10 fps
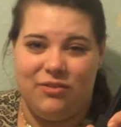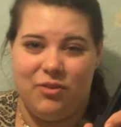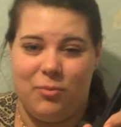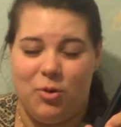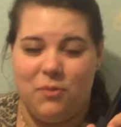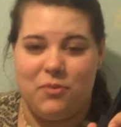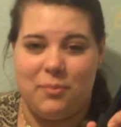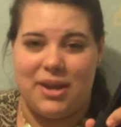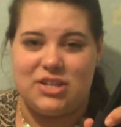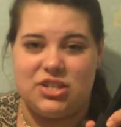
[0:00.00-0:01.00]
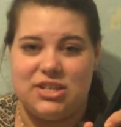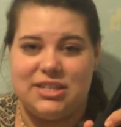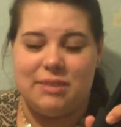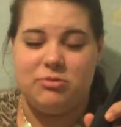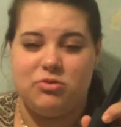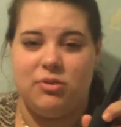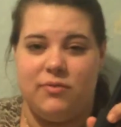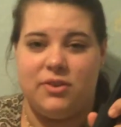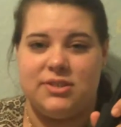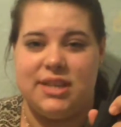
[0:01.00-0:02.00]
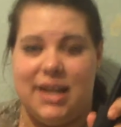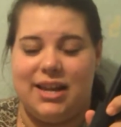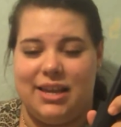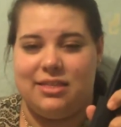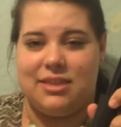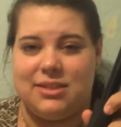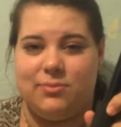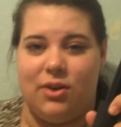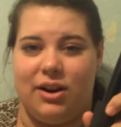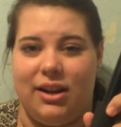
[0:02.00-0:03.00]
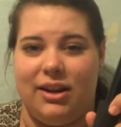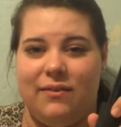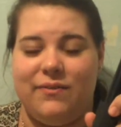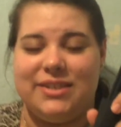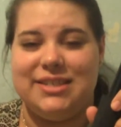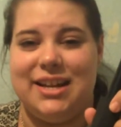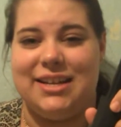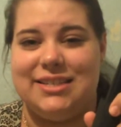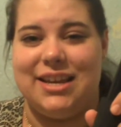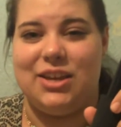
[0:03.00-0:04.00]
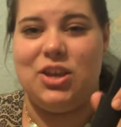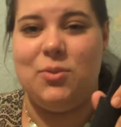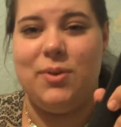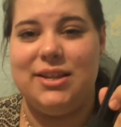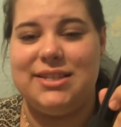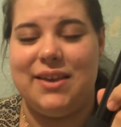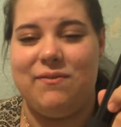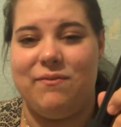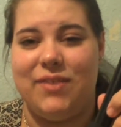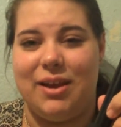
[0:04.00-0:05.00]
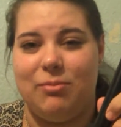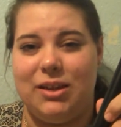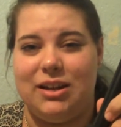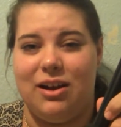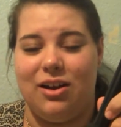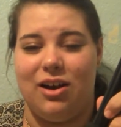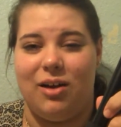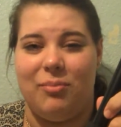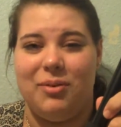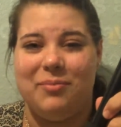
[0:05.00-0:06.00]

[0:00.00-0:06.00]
For more information, tips or reviews on how to get this product, visit us at couponsavingfamily.com.